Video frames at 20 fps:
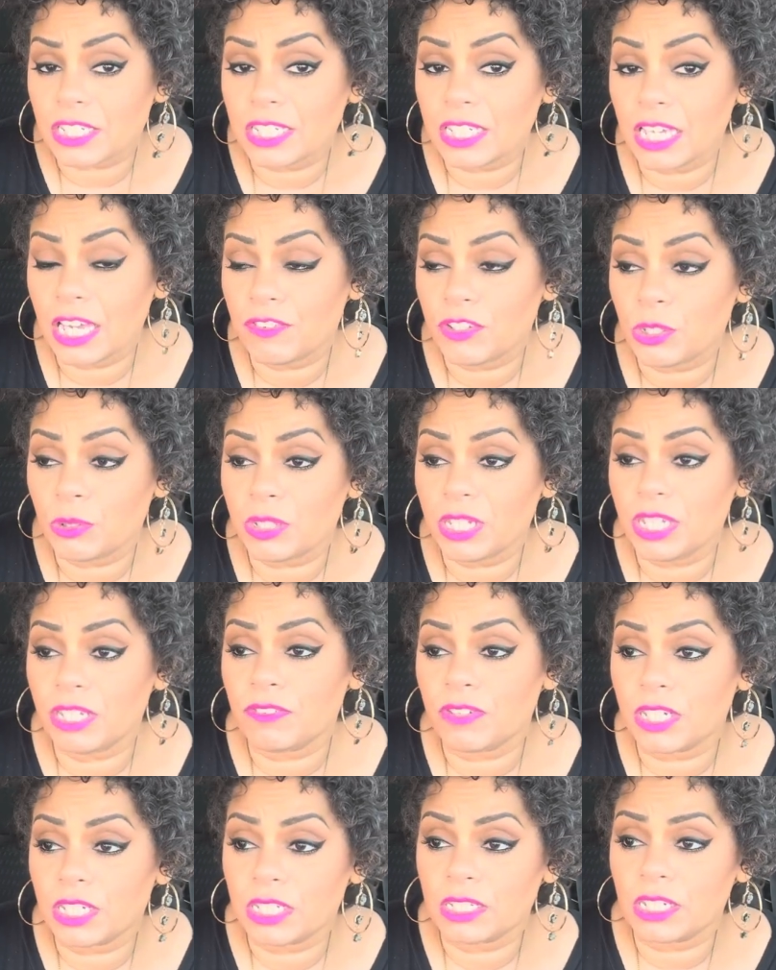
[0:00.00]
if you
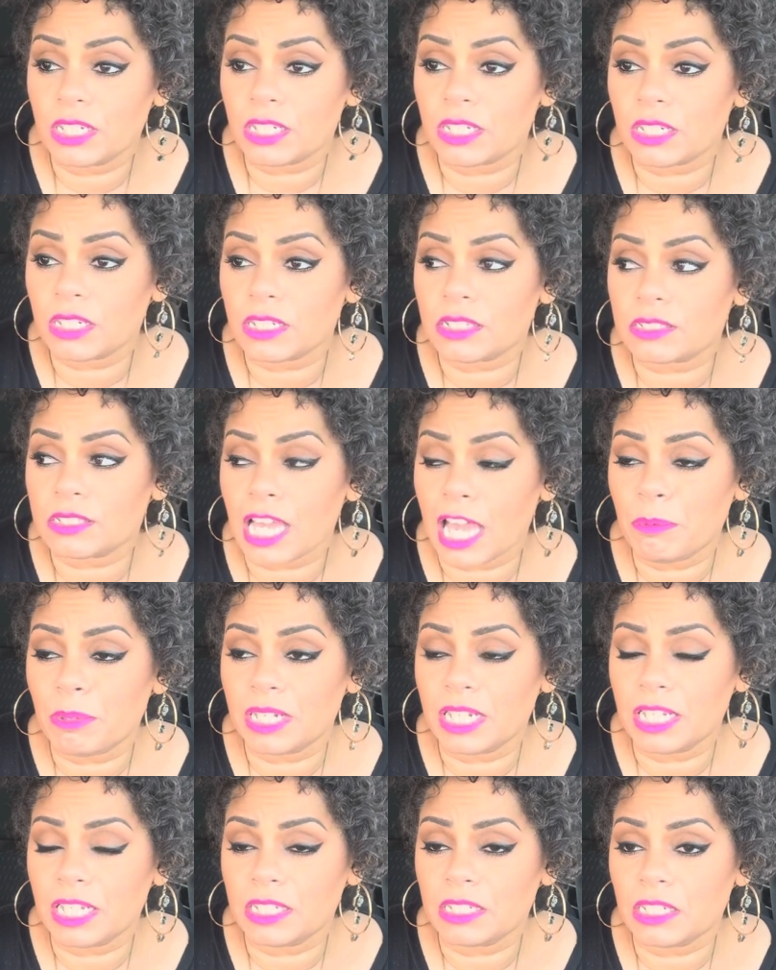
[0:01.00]
even type
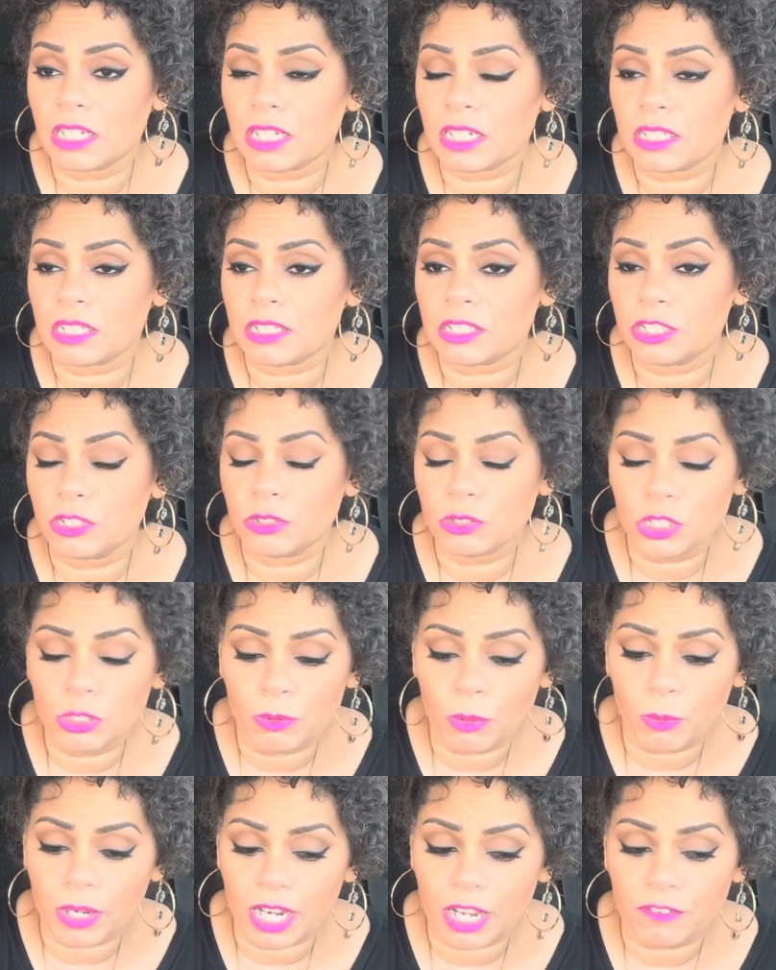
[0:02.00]
it in YouTube
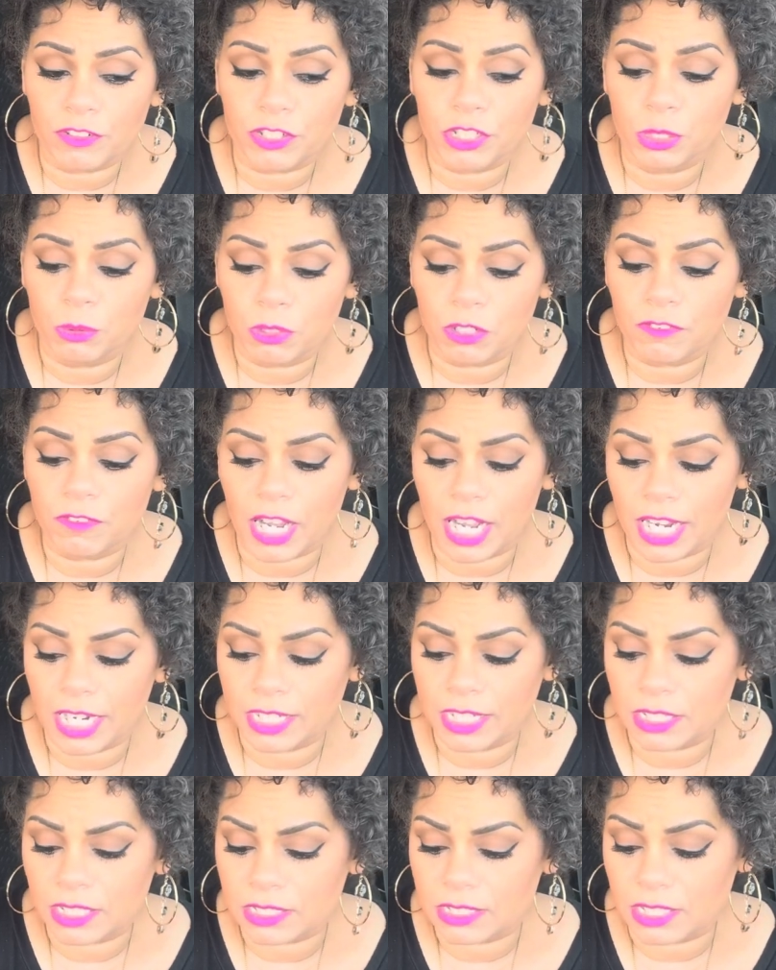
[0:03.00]
or whatever, you will
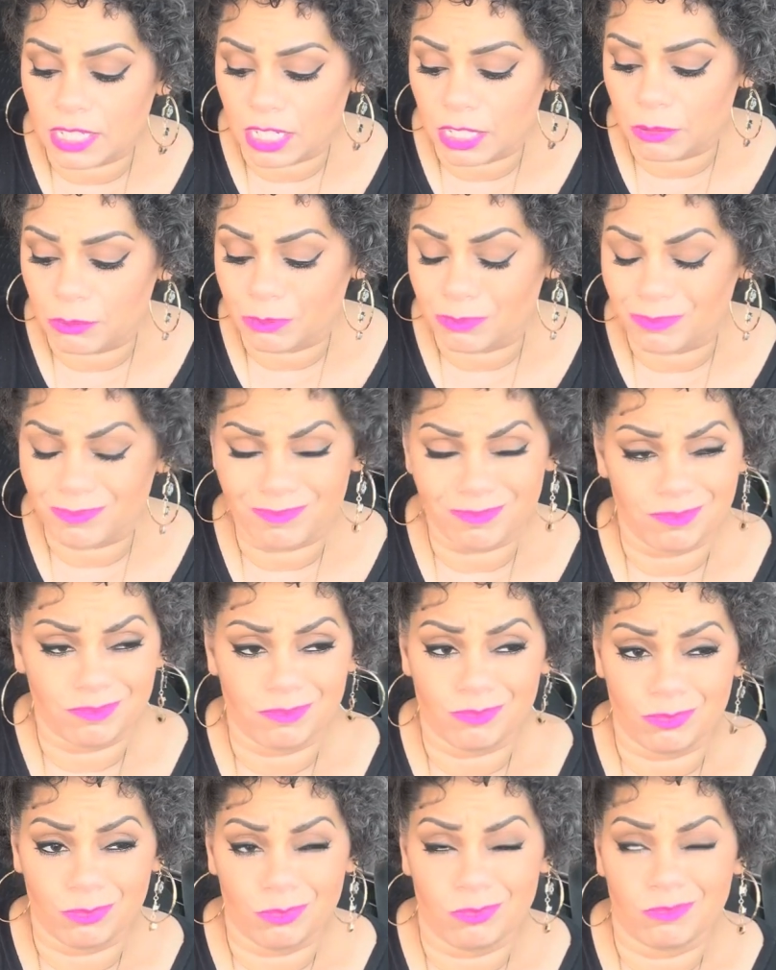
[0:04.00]
find some
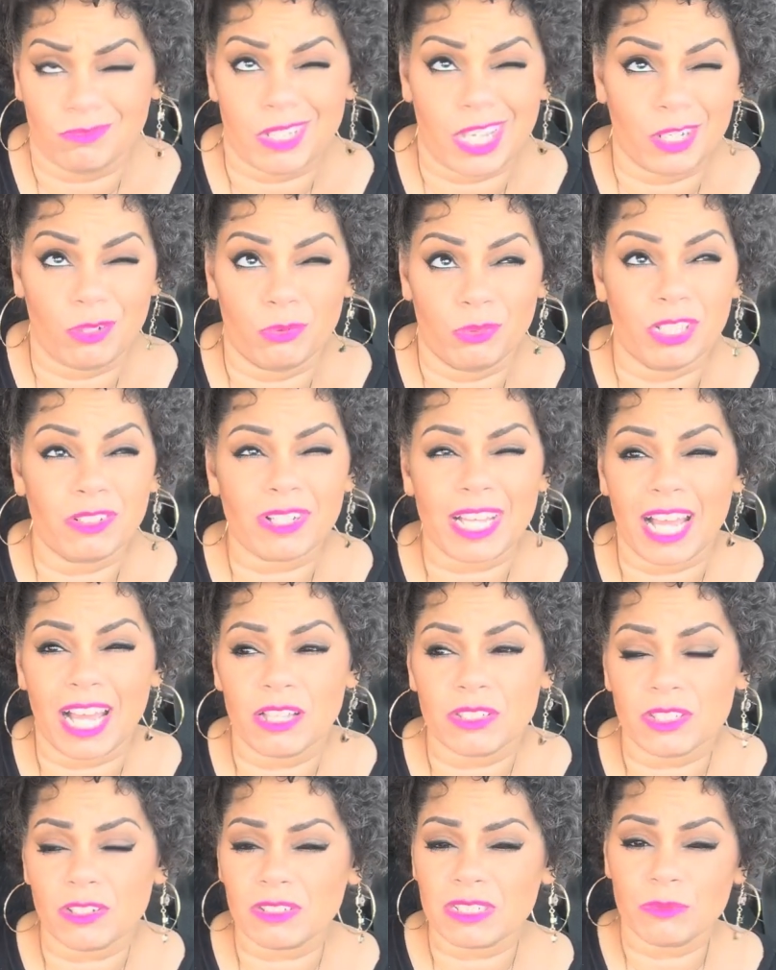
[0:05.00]
like real
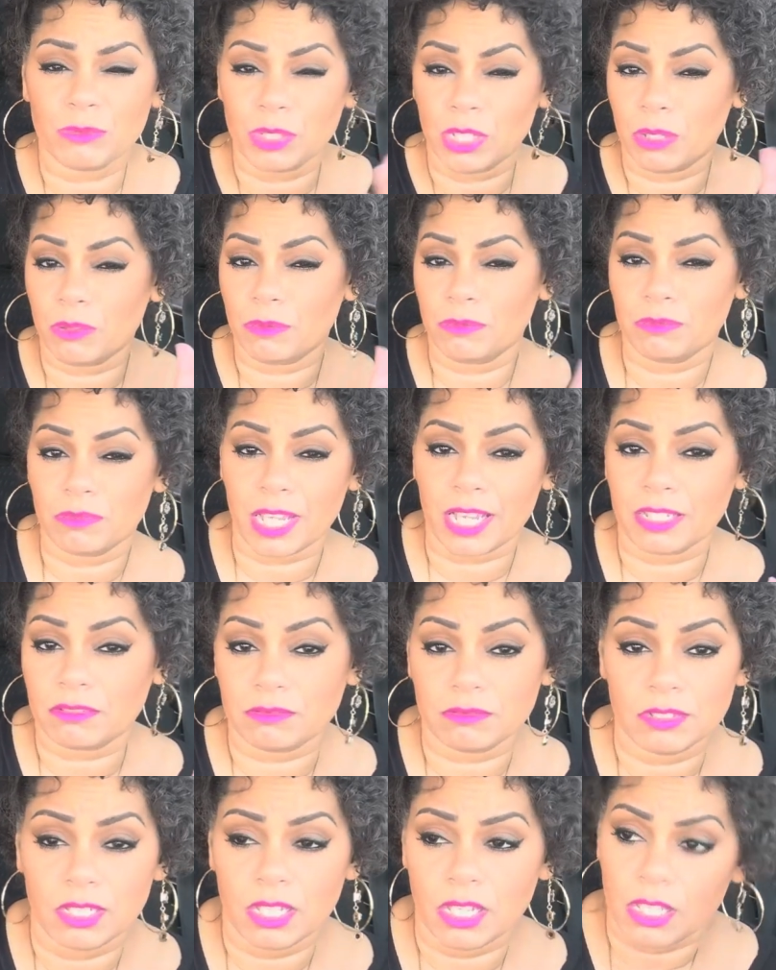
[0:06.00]
counselors and real like
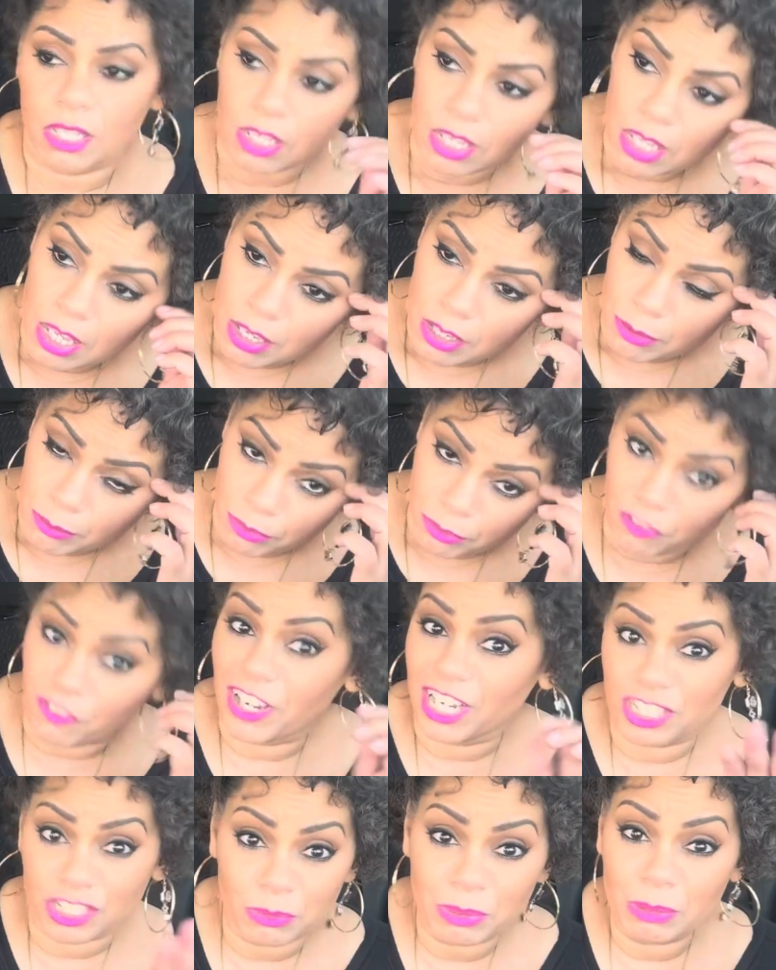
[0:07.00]

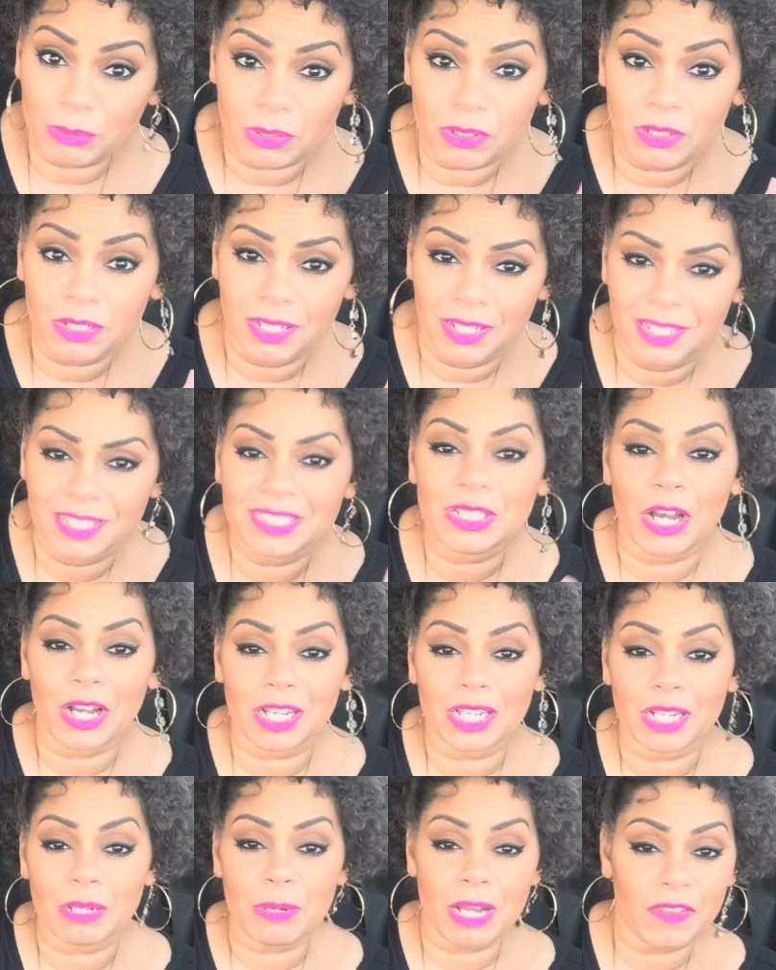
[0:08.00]
professional people
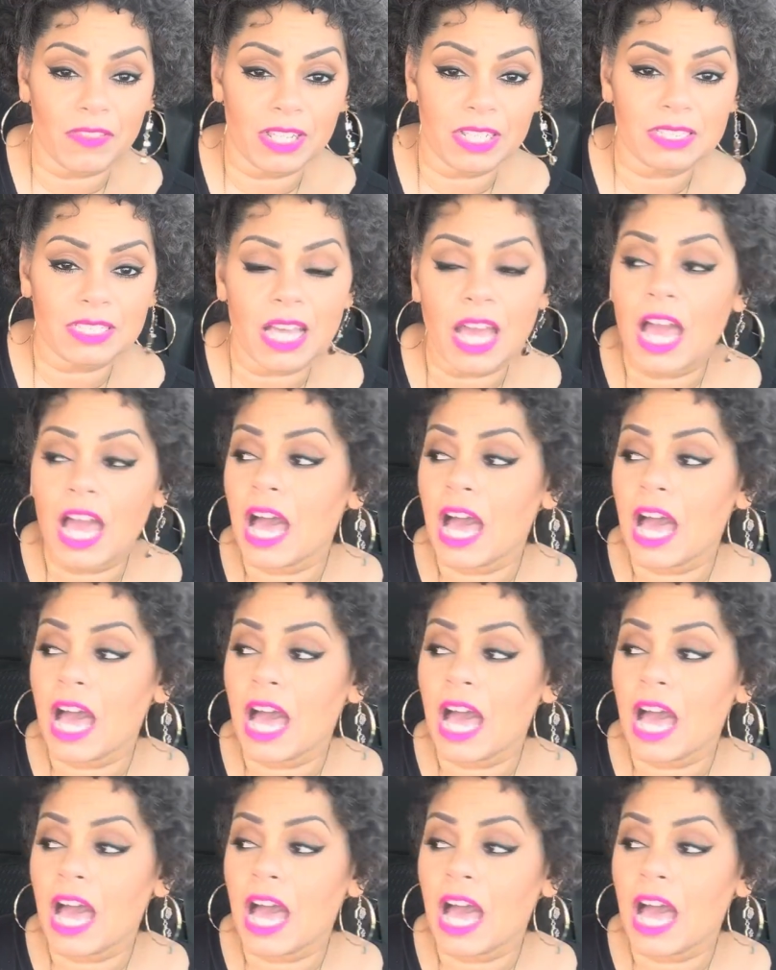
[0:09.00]
talking about this.